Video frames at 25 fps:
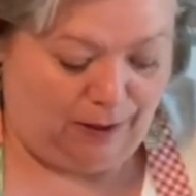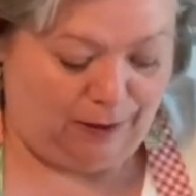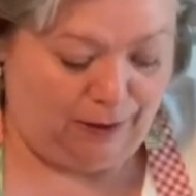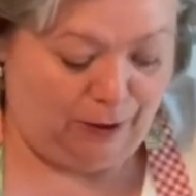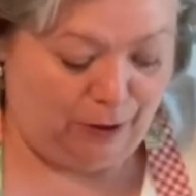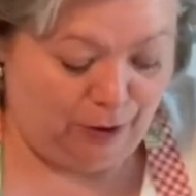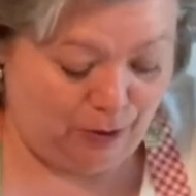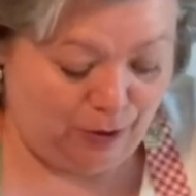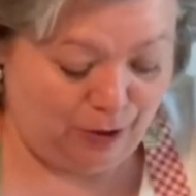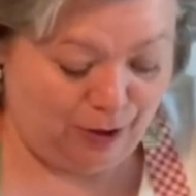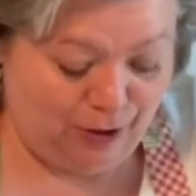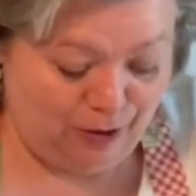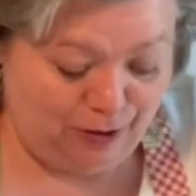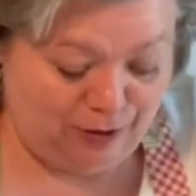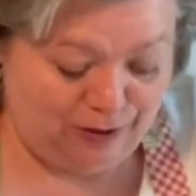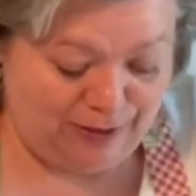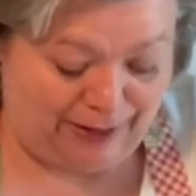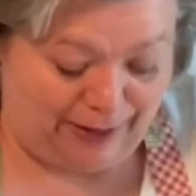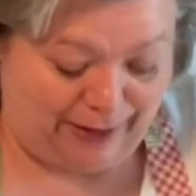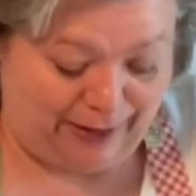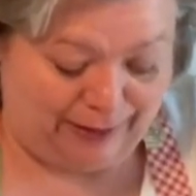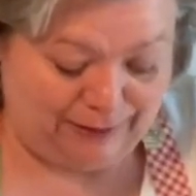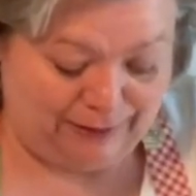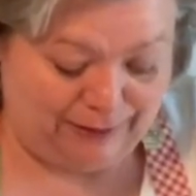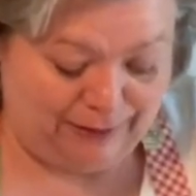You heard
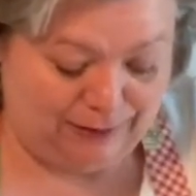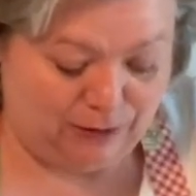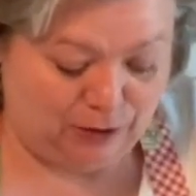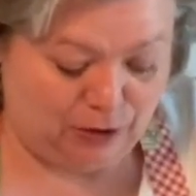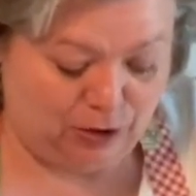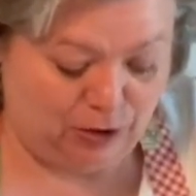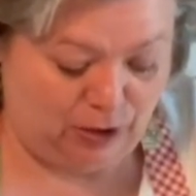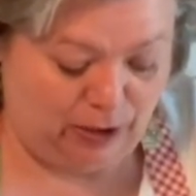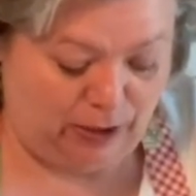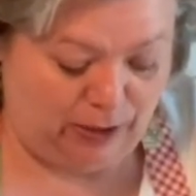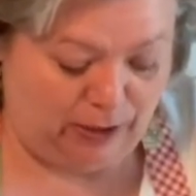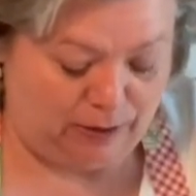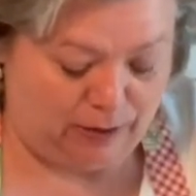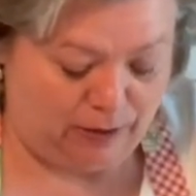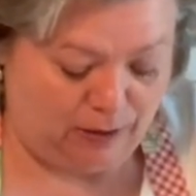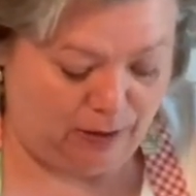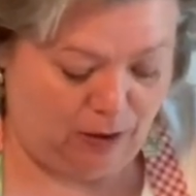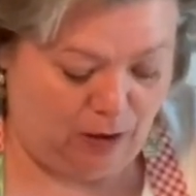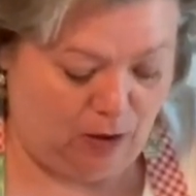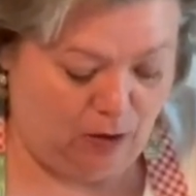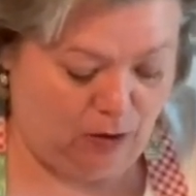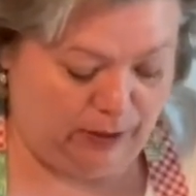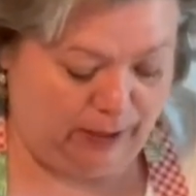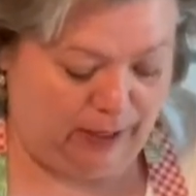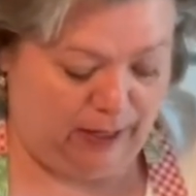that. That's good.
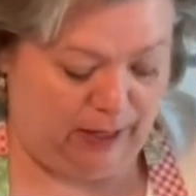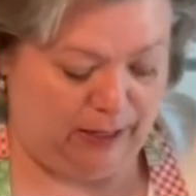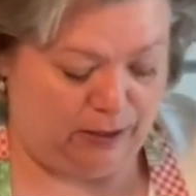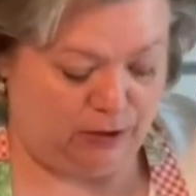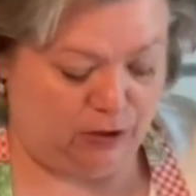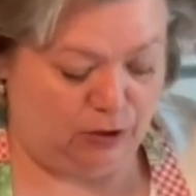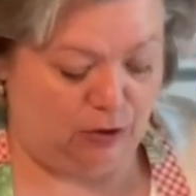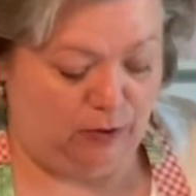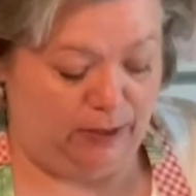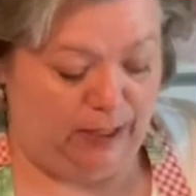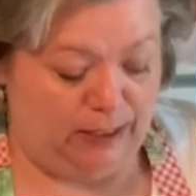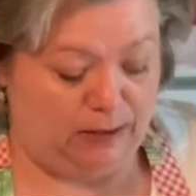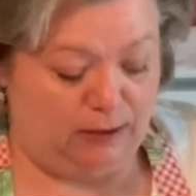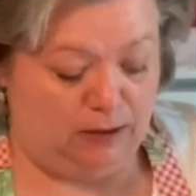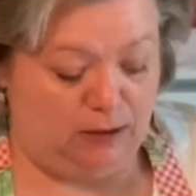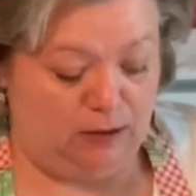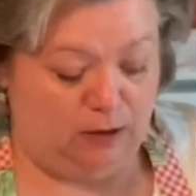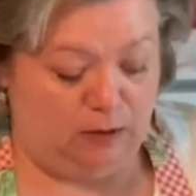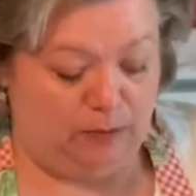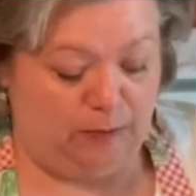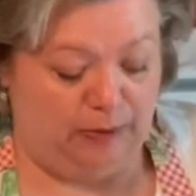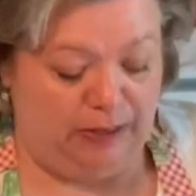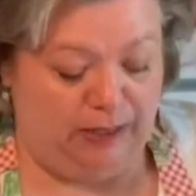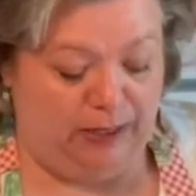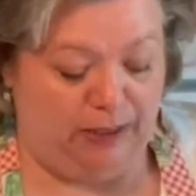Okay, so that's the
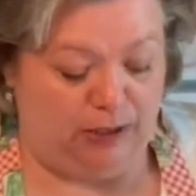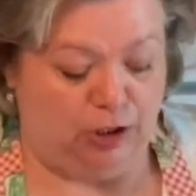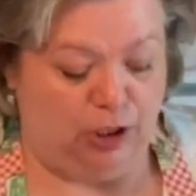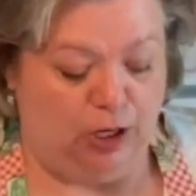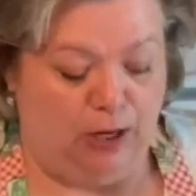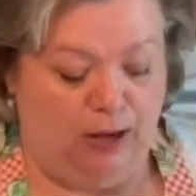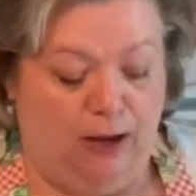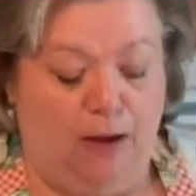spinach.